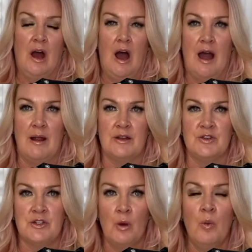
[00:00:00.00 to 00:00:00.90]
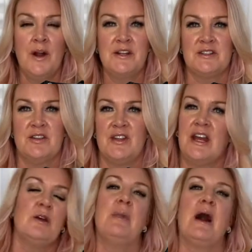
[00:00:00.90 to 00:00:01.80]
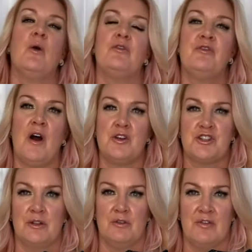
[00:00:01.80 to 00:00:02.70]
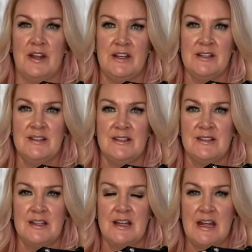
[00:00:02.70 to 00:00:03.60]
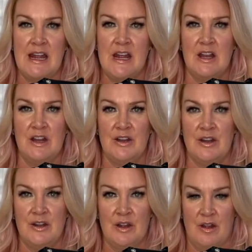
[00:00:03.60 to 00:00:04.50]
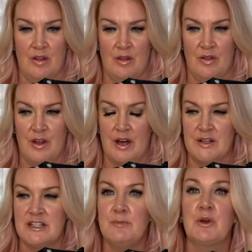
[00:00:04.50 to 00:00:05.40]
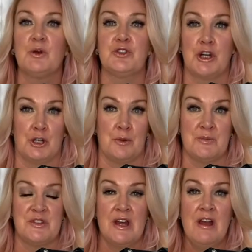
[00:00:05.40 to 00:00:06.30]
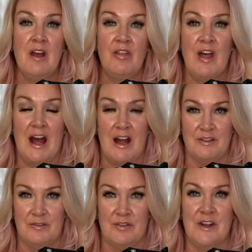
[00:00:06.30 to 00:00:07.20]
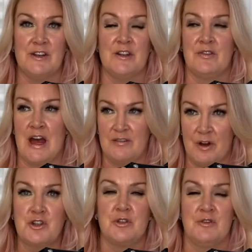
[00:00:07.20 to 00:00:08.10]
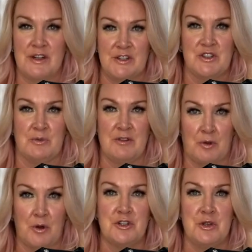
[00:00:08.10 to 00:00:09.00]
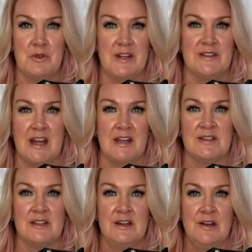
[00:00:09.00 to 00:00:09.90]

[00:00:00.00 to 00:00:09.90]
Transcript: I don't want us to think about functional fitness in the typical terms that functional fitness is referred to these days.